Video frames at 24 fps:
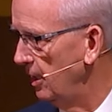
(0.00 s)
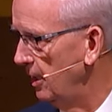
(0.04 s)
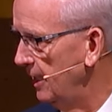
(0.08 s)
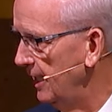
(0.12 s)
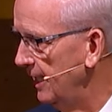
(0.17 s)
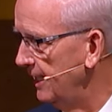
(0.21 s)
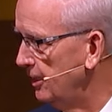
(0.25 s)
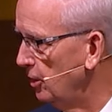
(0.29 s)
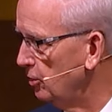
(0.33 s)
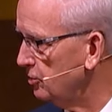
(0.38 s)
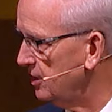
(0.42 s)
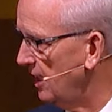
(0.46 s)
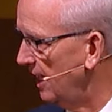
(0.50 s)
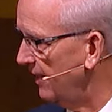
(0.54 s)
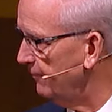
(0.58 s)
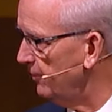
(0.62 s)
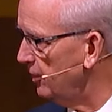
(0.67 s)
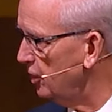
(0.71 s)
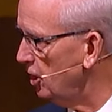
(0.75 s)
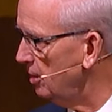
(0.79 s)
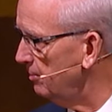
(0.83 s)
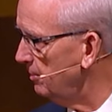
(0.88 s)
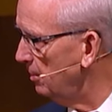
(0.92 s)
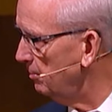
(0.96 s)
He knows every
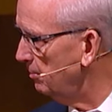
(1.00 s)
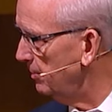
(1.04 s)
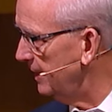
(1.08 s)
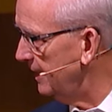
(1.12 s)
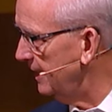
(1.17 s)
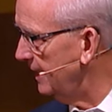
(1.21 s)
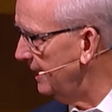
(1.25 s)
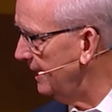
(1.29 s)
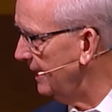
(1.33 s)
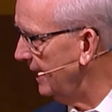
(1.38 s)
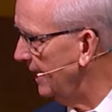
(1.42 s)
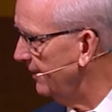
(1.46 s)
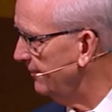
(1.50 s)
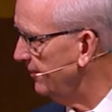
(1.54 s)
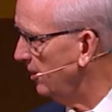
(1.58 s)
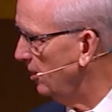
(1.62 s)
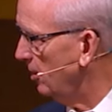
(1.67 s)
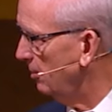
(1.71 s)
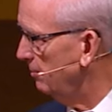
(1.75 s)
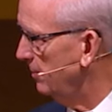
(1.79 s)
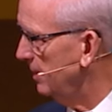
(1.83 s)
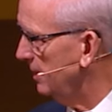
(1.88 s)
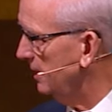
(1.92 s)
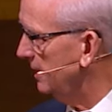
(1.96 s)
human being and their
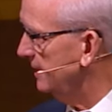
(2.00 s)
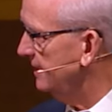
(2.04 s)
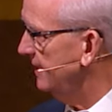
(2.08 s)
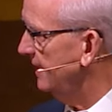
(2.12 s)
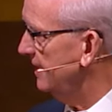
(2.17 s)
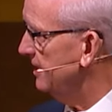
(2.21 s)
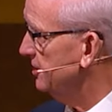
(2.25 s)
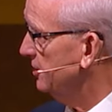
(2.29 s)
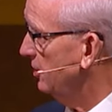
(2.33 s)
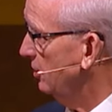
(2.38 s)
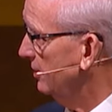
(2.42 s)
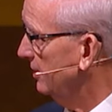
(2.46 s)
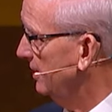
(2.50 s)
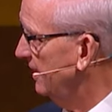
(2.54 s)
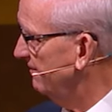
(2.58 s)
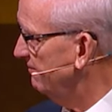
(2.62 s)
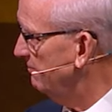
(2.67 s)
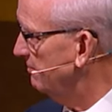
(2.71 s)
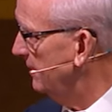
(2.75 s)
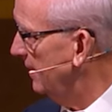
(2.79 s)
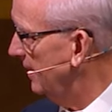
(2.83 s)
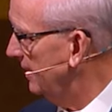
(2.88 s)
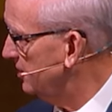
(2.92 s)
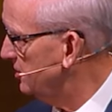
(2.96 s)
abilities, their gift
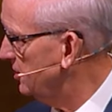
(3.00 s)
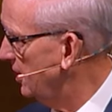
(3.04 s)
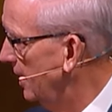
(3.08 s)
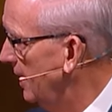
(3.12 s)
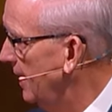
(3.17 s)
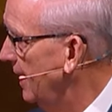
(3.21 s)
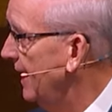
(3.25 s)
mix.